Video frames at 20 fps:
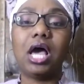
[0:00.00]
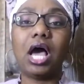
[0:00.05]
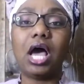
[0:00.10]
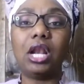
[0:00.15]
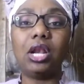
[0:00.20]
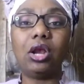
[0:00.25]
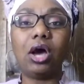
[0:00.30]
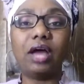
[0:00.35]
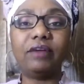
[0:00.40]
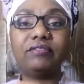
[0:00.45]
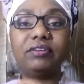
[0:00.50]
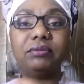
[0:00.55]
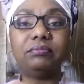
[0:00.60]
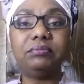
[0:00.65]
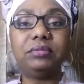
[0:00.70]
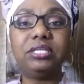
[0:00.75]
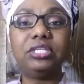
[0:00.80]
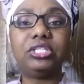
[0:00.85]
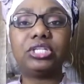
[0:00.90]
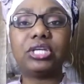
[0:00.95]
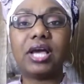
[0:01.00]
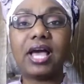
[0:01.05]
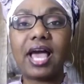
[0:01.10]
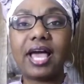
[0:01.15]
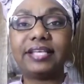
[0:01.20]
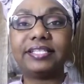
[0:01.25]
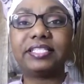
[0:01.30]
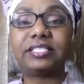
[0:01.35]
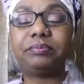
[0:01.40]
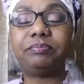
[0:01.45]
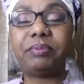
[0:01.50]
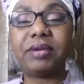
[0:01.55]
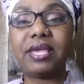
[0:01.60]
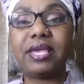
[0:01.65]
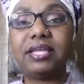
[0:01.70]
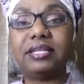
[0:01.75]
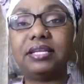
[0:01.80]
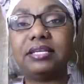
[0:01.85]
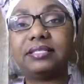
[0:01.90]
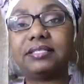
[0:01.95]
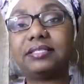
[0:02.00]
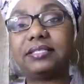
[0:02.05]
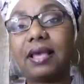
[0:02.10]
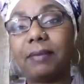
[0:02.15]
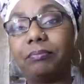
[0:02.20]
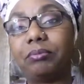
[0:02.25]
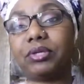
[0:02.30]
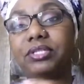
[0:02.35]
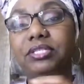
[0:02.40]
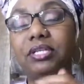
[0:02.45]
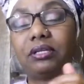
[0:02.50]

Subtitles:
a lot of the media has been separate